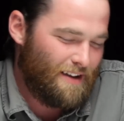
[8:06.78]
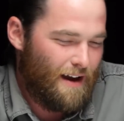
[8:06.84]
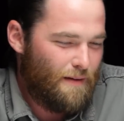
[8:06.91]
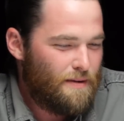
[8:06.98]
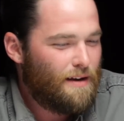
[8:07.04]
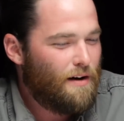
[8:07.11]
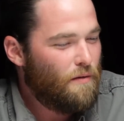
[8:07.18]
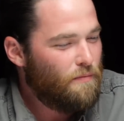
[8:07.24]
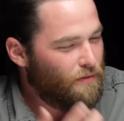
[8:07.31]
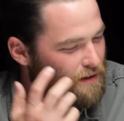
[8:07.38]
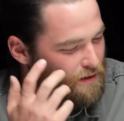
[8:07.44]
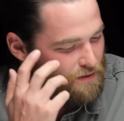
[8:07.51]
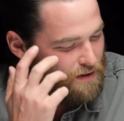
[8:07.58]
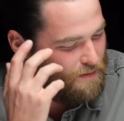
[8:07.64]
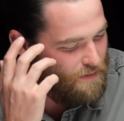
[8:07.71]
I mean, hopefully
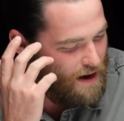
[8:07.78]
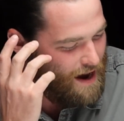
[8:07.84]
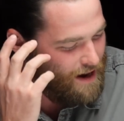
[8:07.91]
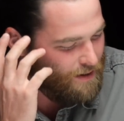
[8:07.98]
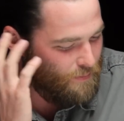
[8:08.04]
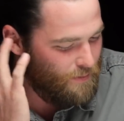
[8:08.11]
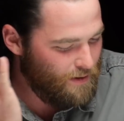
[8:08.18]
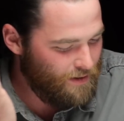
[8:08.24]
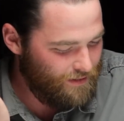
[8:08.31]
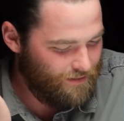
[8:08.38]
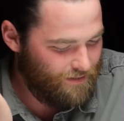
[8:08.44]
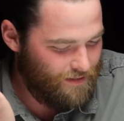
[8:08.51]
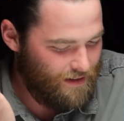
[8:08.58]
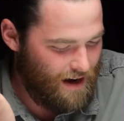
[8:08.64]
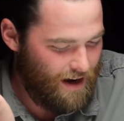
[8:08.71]
it'll come back, but
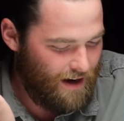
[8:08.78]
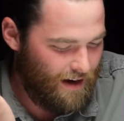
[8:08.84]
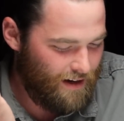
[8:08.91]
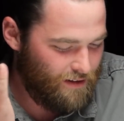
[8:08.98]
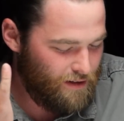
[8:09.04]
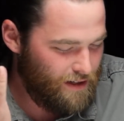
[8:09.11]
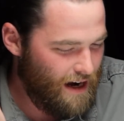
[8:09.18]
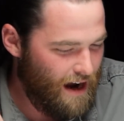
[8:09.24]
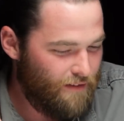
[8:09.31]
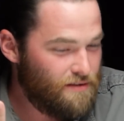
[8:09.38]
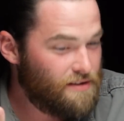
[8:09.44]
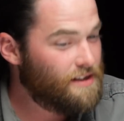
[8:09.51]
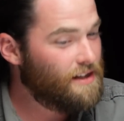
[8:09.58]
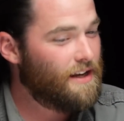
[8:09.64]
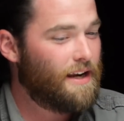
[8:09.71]
I agree. I
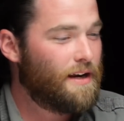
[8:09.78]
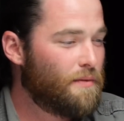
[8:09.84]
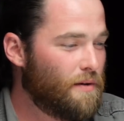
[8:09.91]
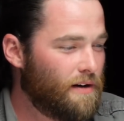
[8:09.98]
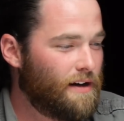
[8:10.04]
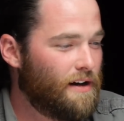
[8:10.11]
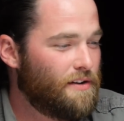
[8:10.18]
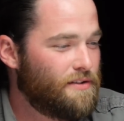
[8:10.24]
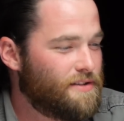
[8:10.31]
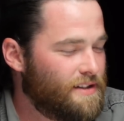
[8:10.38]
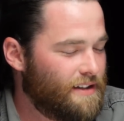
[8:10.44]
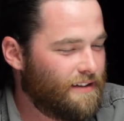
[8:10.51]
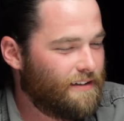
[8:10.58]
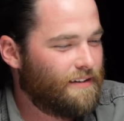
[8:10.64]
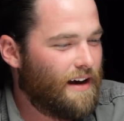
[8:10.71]
haven't seen it anywhere else,
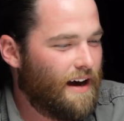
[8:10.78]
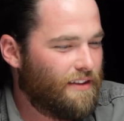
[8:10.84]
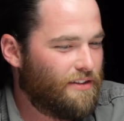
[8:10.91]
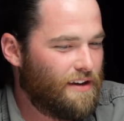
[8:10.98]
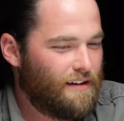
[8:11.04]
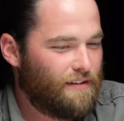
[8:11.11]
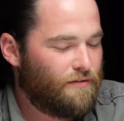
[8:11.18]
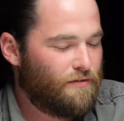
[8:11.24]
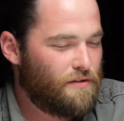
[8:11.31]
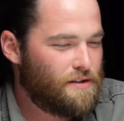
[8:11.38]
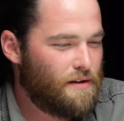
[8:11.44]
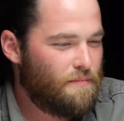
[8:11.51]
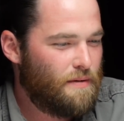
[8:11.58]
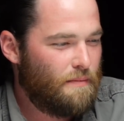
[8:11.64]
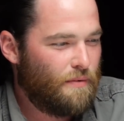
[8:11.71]
and I think for
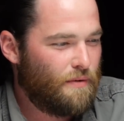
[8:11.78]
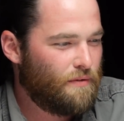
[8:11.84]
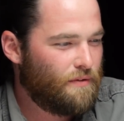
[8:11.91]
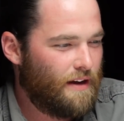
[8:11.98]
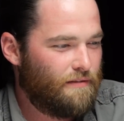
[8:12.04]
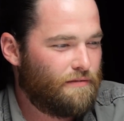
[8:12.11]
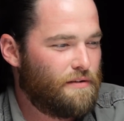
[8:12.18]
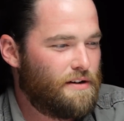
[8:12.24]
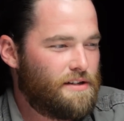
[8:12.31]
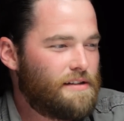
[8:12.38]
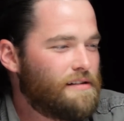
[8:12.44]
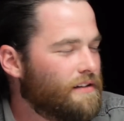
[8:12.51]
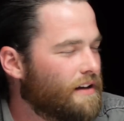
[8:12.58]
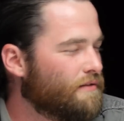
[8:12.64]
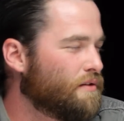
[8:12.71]
some people, they've reached
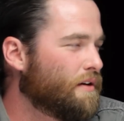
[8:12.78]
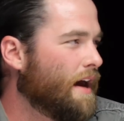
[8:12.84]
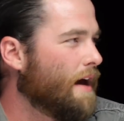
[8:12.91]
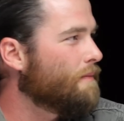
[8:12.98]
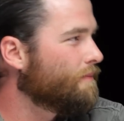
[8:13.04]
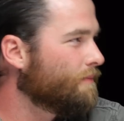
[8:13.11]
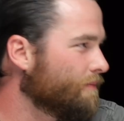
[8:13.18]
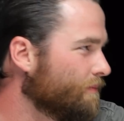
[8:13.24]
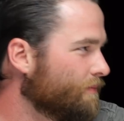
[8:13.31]
their level cap.